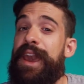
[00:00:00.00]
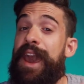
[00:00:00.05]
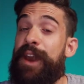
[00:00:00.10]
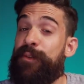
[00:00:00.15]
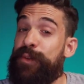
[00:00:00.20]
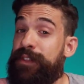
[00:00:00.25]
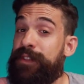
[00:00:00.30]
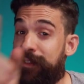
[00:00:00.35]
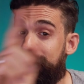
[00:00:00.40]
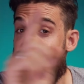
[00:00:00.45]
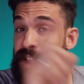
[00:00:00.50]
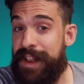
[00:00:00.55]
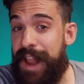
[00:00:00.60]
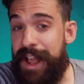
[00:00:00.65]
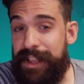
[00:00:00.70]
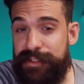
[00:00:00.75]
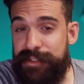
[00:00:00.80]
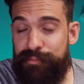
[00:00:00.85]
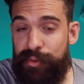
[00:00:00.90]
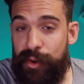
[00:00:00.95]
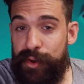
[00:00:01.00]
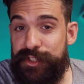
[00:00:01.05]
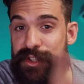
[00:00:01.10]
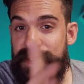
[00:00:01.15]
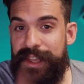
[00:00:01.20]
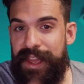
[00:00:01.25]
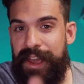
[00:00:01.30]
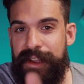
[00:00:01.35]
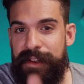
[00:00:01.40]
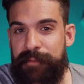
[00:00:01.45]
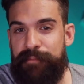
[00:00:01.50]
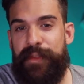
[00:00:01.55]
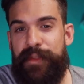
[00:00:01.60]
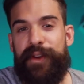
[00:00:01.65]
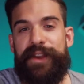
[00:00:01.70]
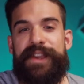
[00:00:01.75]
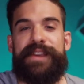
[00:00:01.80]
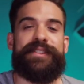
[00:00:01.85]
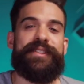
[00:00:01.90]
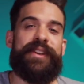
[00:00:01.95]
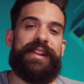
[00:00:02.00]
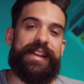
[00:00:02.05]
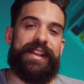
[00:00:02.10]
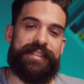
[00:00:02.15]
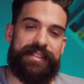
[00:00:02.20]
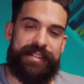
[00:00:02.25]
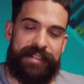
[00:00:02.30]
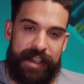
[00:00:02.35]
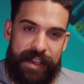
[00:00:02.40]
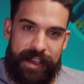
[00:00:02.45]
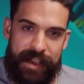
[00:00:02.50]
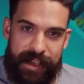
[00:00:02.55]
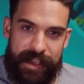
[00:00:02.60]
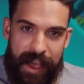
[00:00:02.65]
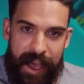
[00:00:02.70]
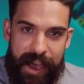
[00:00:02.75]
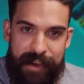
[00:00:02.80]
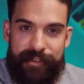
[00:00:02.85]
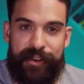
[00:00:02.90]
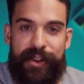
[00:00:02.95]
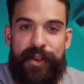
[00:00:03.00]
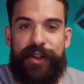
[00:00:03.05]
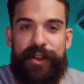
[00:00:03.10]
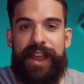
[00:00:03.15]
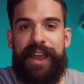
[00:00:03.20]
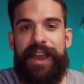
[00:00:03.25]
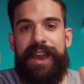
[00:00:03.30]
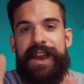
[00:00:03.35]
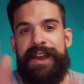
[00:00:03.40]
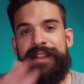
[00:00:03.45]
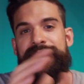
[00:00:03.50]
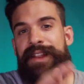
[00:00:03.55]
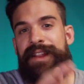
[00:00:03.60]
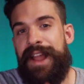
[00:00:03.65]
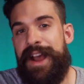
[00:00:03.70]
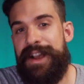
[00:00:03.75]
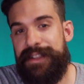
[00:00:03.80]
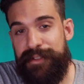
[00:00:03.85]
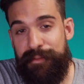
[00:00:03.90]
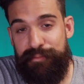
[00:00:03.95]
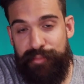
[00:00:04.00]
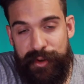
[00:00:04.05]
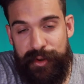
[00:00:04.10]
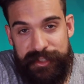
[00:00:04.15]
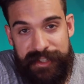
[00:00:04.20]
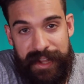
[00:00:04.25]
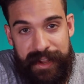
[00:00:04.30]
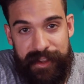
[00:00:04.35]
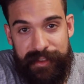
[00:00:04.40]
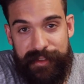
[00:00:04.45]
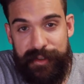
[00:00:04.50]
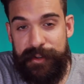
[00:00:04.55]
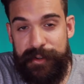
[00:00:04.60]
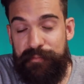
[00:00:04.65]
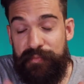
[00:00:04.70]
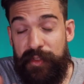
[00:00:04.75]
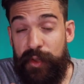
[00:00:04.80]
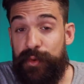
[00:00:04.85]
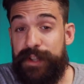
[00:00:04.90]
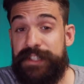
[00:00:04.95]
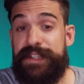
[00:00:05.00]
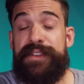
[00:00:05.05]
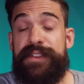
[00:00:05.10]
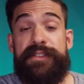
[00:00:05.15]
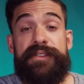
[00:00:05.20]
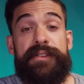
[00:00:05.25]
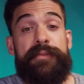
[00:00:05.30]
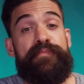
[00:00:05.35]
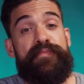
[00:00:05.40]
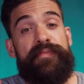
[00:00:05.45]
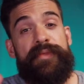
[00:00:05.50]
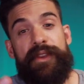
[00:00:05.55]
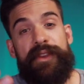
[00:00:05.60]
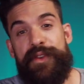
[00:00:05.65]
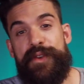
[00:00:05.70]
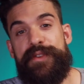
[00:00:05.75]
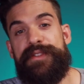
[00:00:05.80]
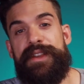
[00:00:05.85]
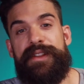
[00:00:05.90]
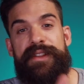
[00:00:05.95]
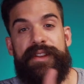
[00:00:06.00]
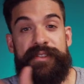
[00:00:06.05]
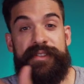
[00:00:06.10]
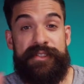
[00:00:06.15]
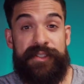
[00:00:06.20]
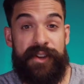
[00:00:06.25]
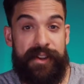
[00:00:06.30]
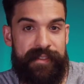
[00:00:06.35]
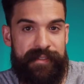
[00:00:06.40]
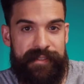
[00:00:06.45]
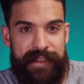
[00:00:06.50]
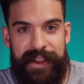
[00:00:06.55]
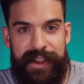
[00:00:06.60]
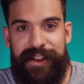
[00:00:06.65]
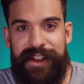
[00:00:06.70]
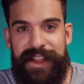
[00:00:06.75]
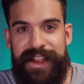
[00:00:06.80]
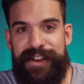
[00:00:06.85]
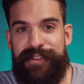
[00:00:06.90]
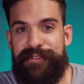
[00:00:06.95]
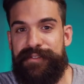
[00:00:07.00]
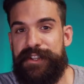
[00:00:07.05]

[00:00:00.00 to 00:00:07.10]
And with the next approach, you can. Okay, so let's have a look at the last approach that I took, which is using the Charticulator